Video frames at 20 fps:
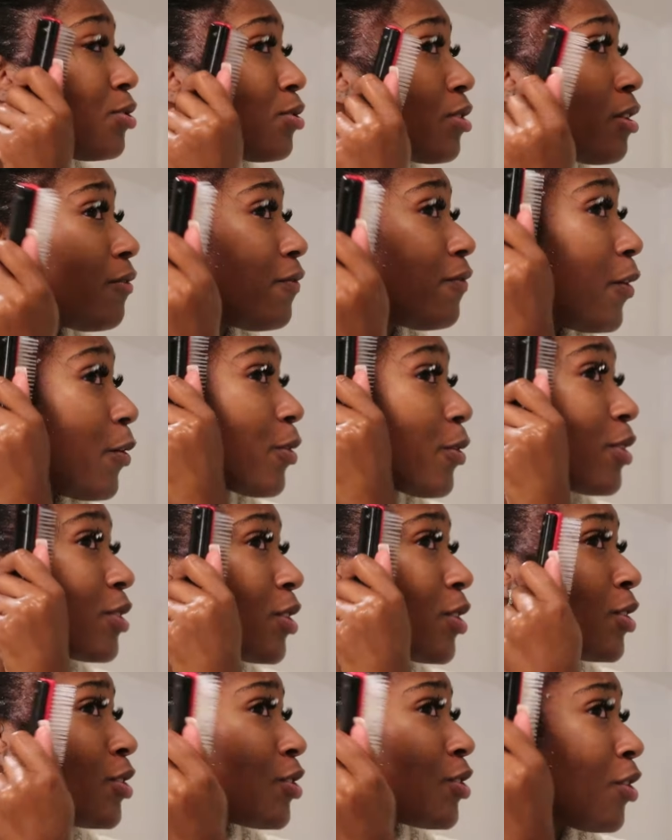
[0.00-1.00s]
you can
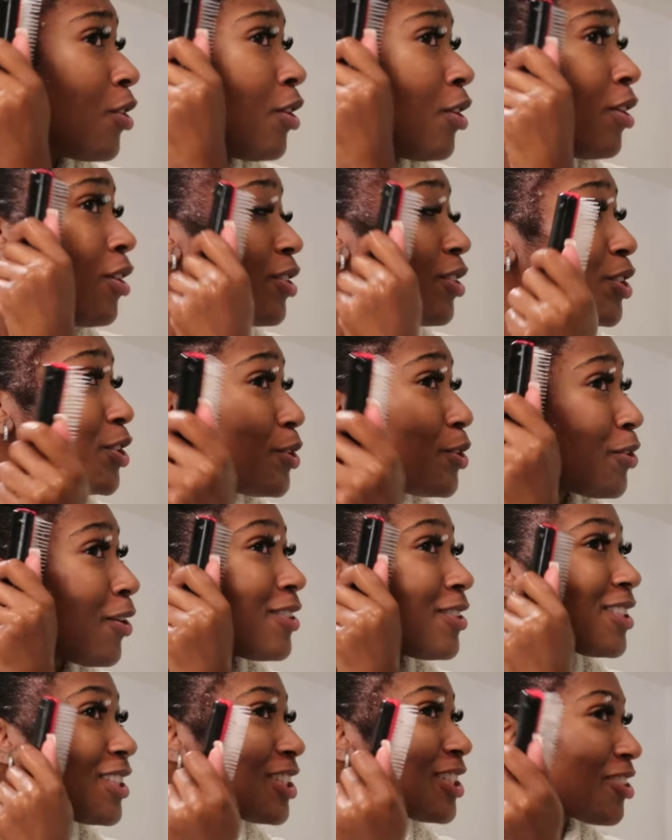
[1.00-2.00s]
focus on your, you
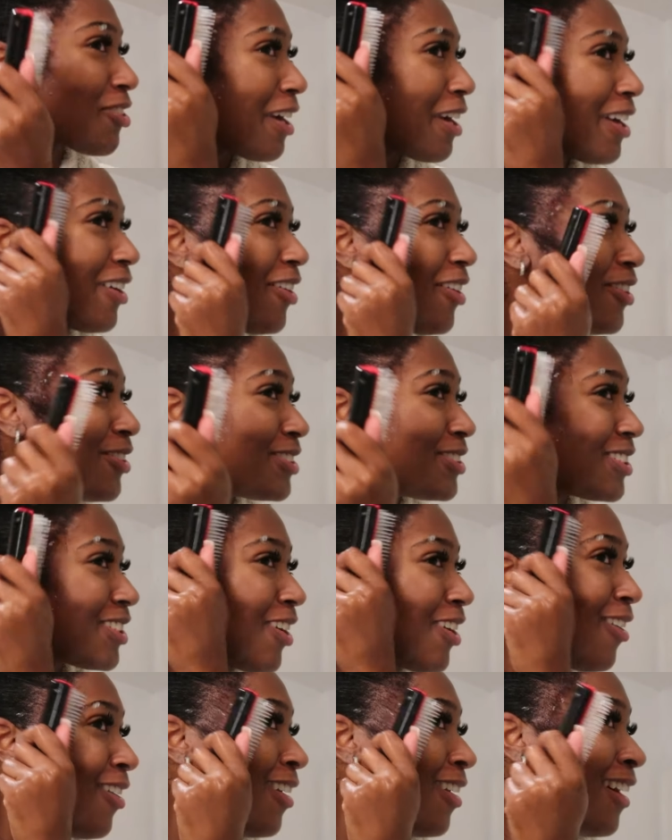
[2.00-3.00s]
concentrate on
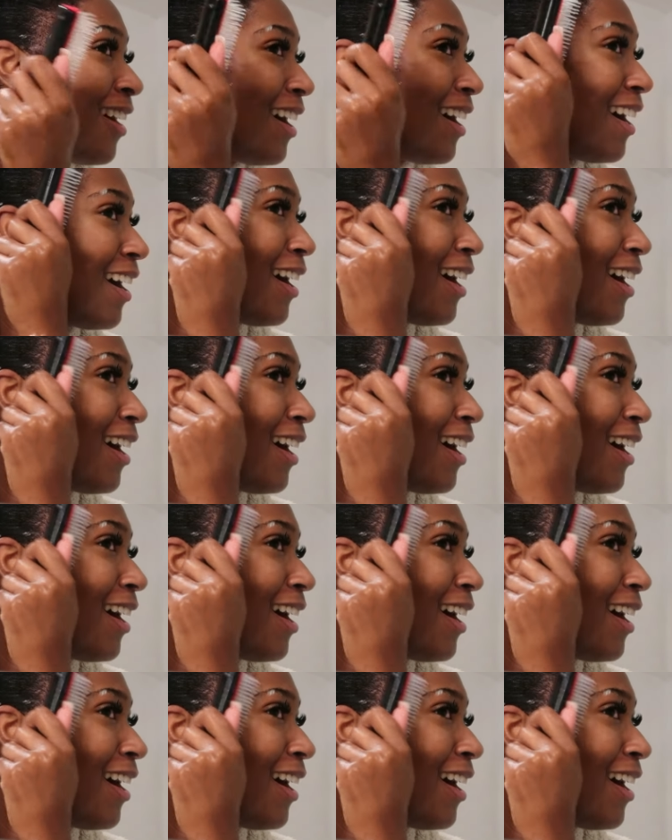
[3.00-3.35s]
your